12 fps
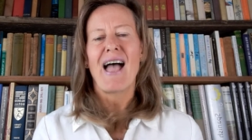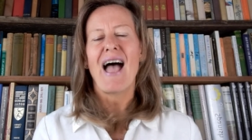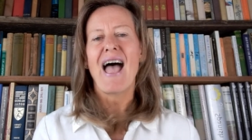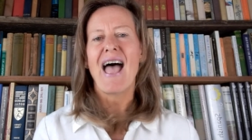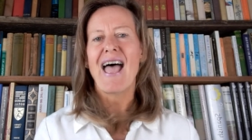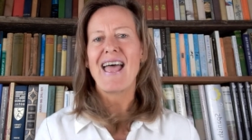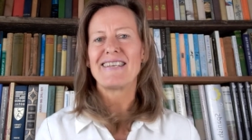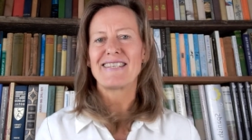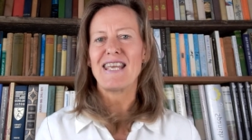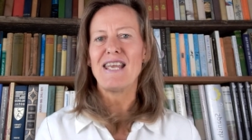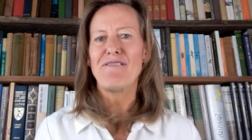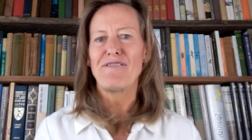And
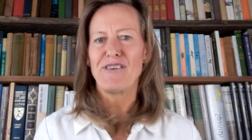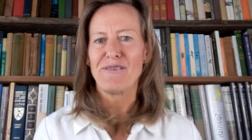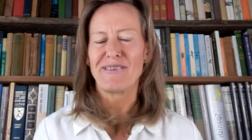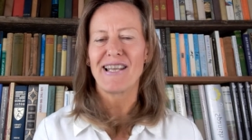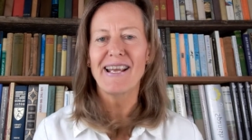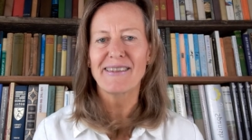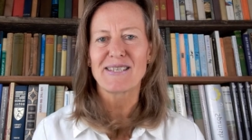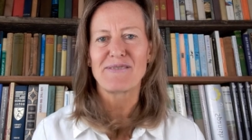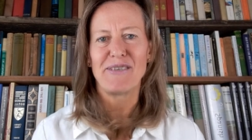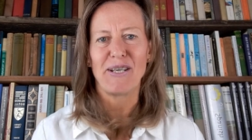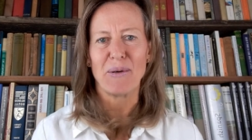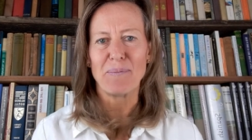if you've liked this video,